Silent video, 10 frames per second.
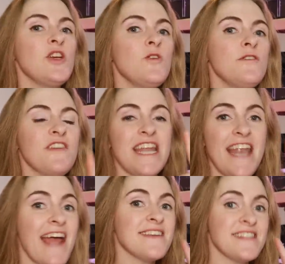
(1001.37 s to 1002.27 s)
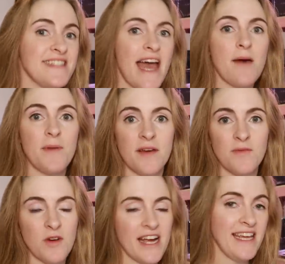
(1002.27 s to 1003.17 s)
tuned for the next step
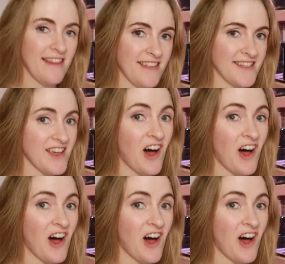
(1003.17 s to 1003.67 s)
where I get this